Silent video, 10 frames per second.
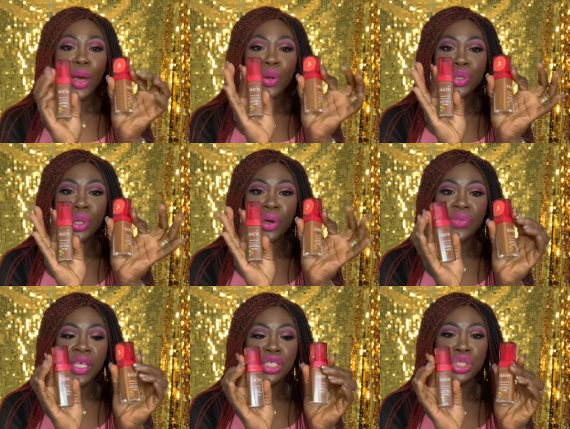also got
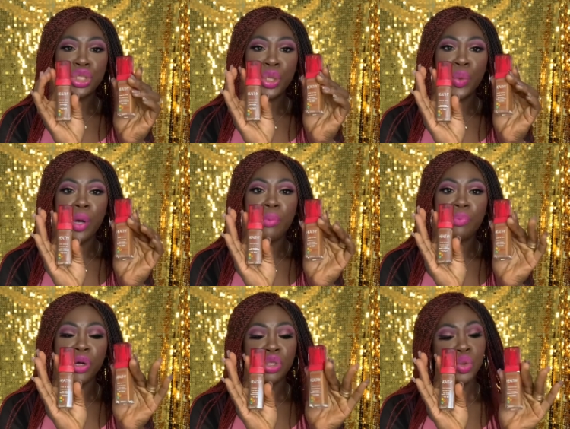these two
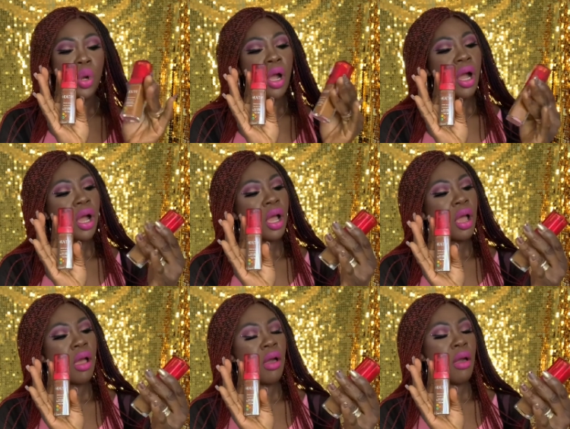Bourjois
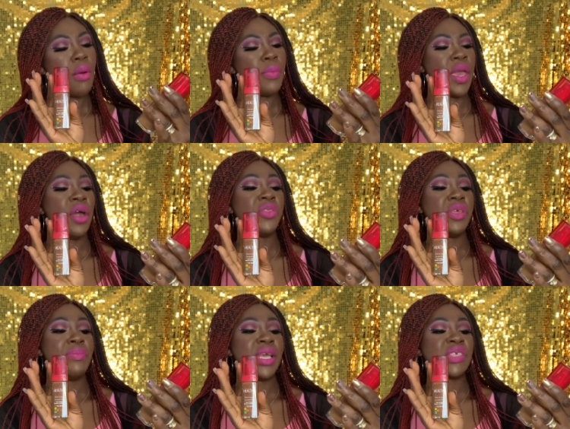Healthy
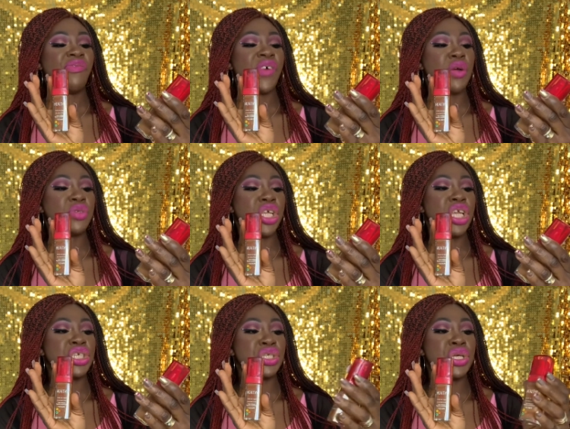Mix
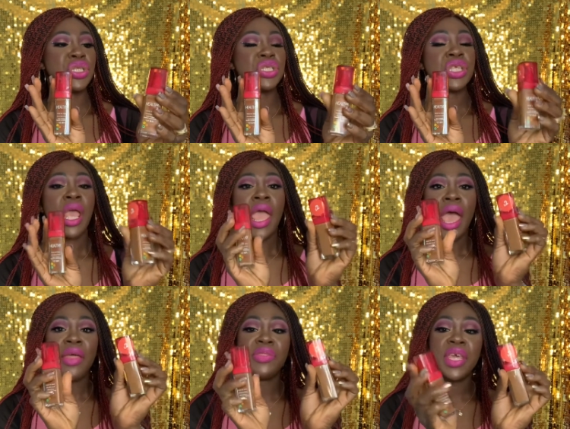foundations,
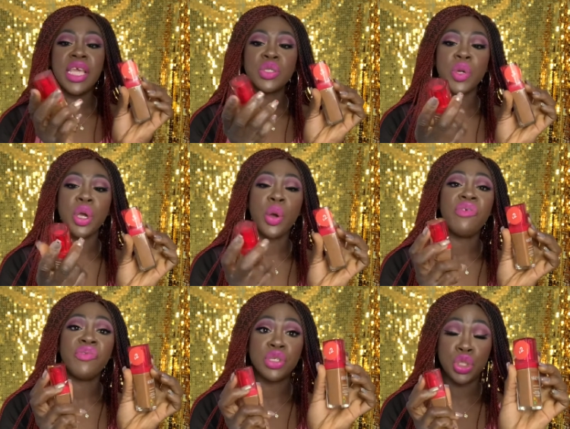and these were going
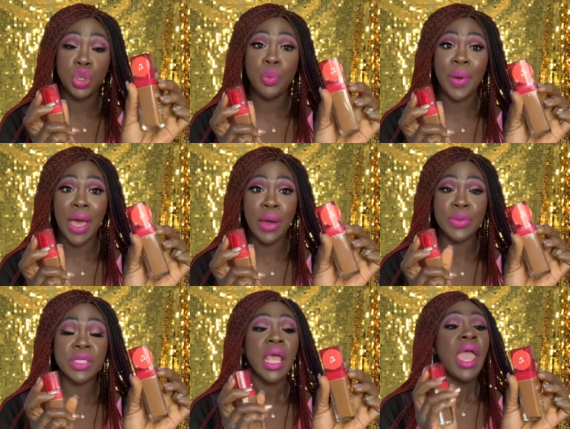for
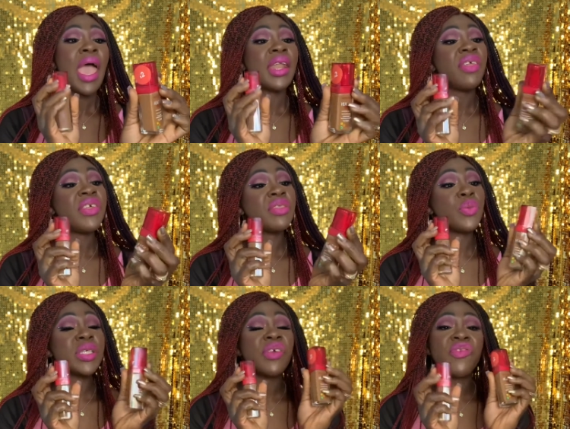£2. And I think the
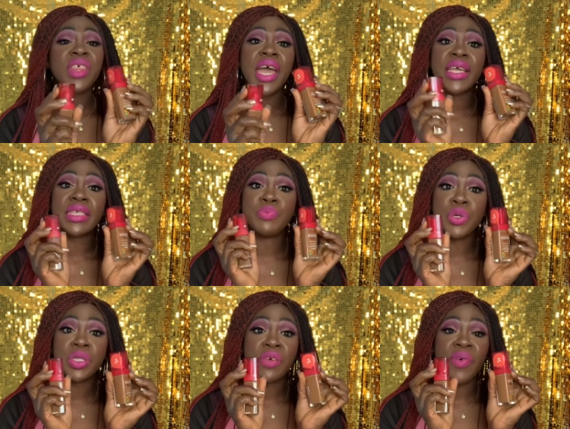reason for that is
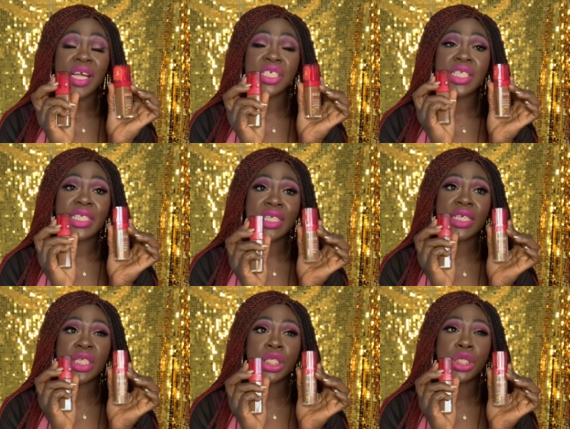Boots have actually
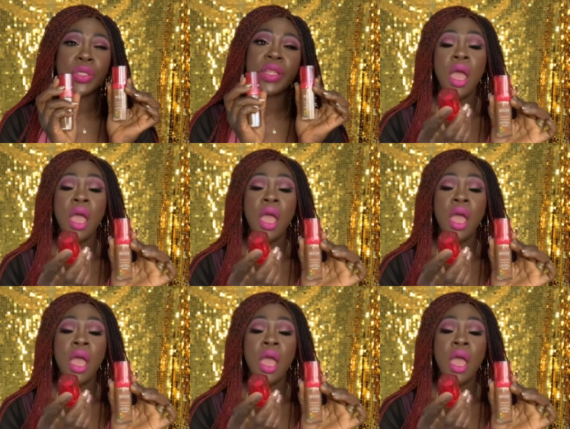discontinued it,